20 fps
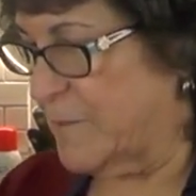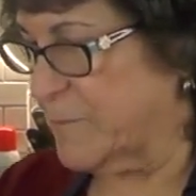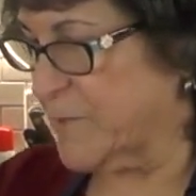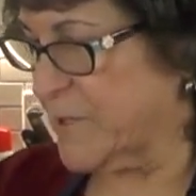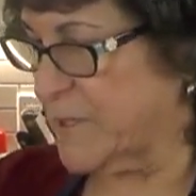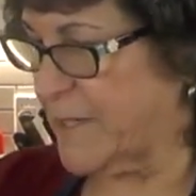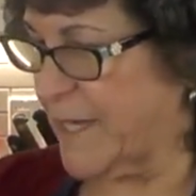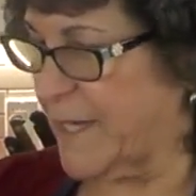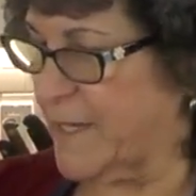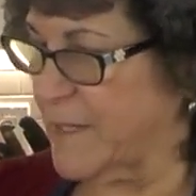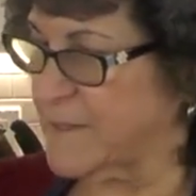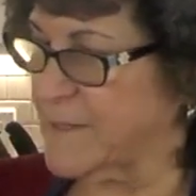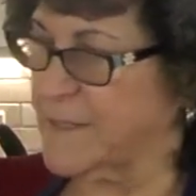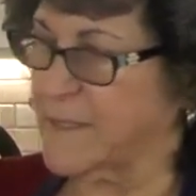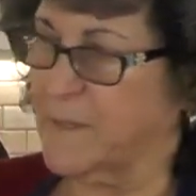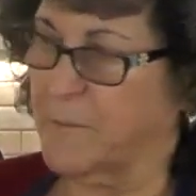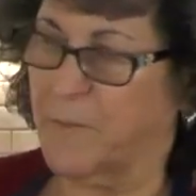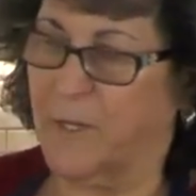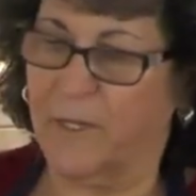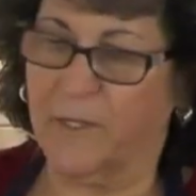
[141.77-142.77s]
going to add
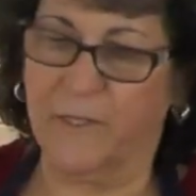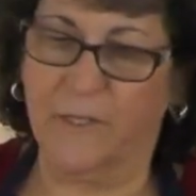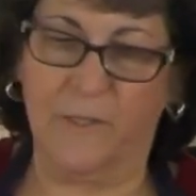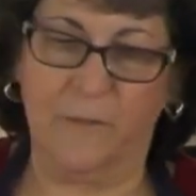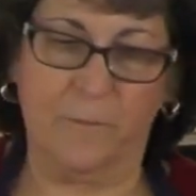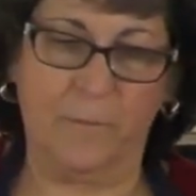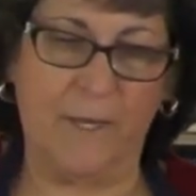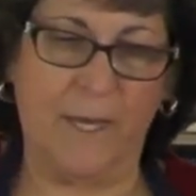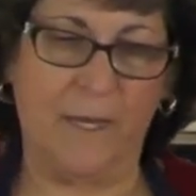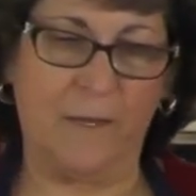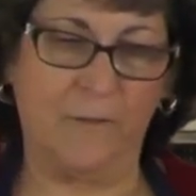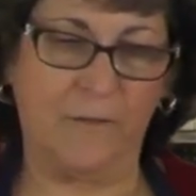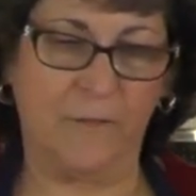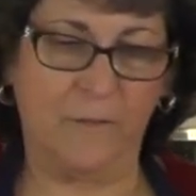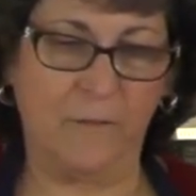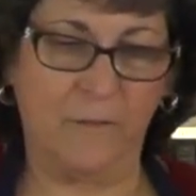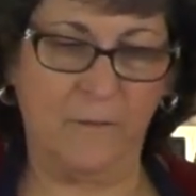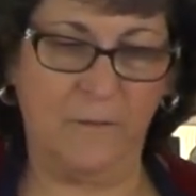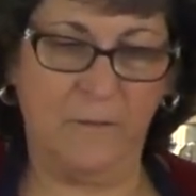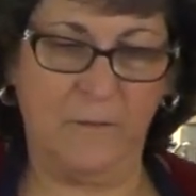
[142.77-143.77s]
some onion
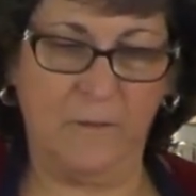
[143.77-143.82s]
powder.